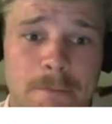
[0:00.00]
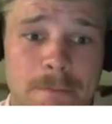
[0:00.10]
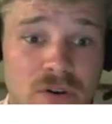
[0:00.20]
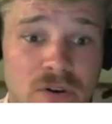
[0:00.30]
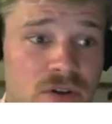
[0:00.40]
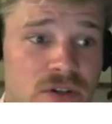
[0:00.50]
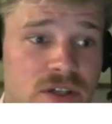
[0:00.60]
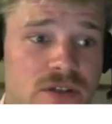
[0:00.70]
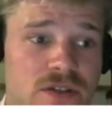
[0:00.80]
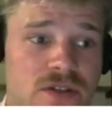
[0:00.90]
Boundary
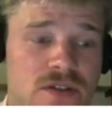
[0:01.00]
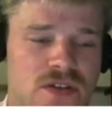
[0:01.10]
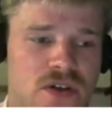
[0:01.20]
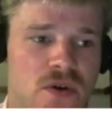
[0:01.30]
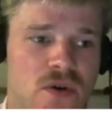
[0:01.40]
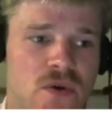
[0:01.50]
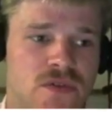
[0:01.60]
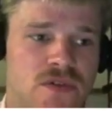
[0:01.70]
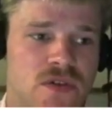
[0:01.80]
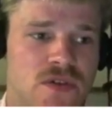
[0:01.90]
conditions. So
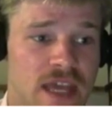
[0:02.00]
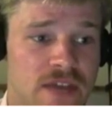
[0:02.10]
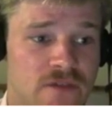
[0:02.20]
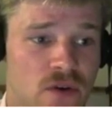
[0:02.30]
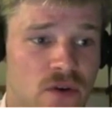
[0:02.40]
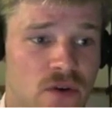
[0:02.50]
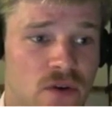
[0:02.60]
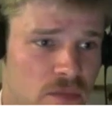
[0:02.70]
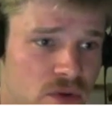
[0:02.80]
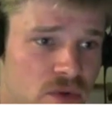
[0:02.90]
to save on
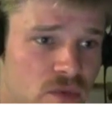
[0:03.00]
compute,